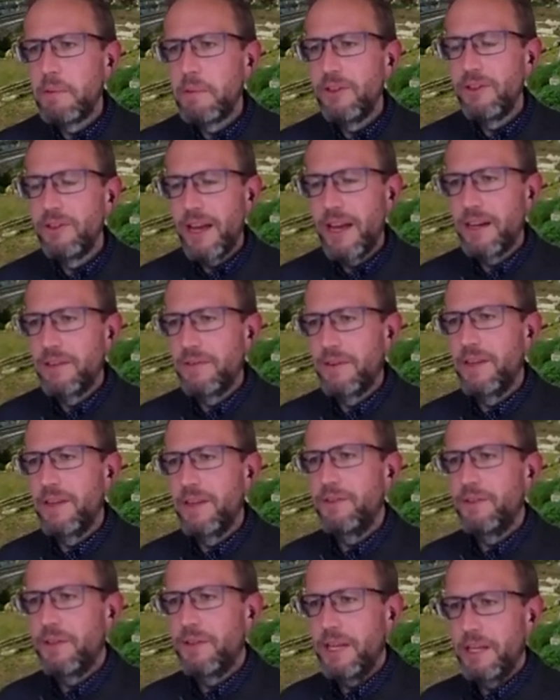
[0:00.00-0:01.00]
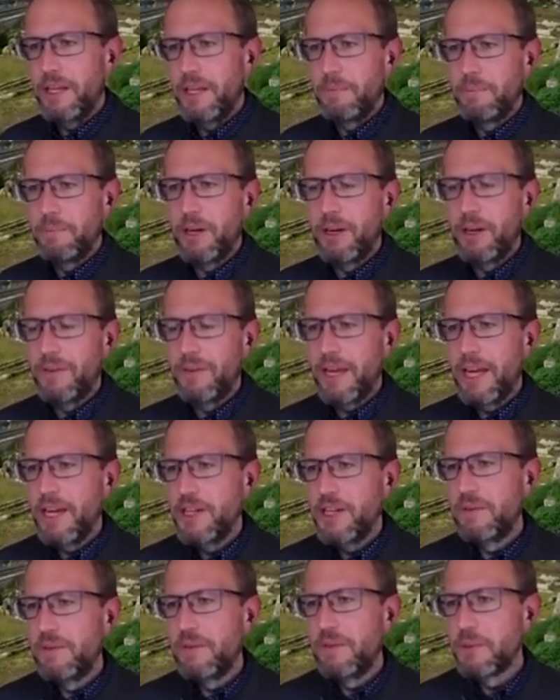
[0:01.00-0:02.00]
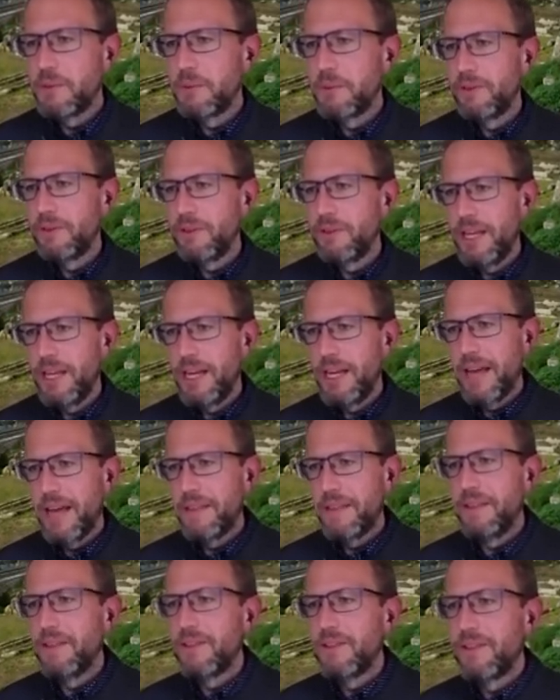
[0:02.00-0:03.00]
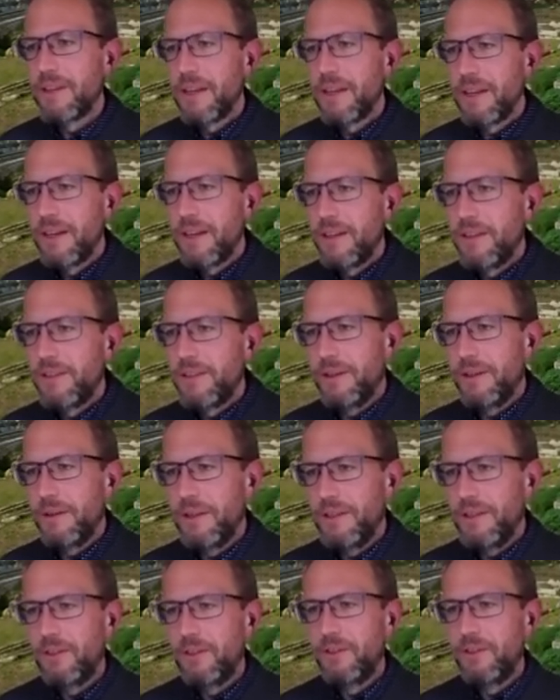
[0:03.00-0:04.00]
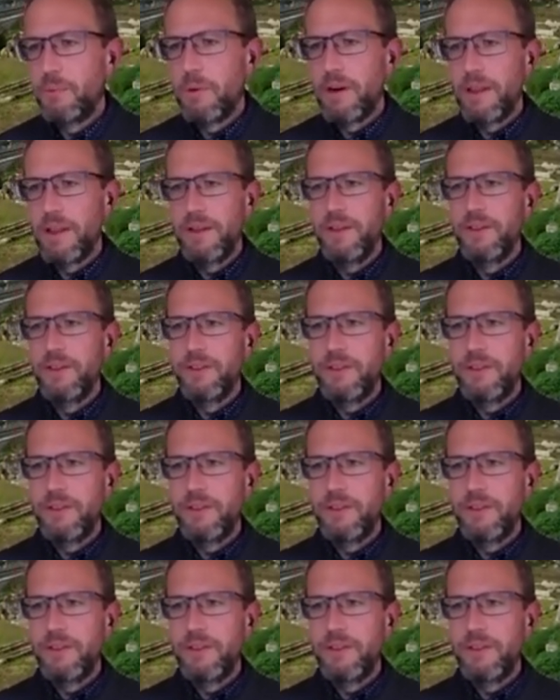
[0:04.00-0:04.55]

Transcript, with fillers: sacrificed in purification rituals in Athens. So this is one of those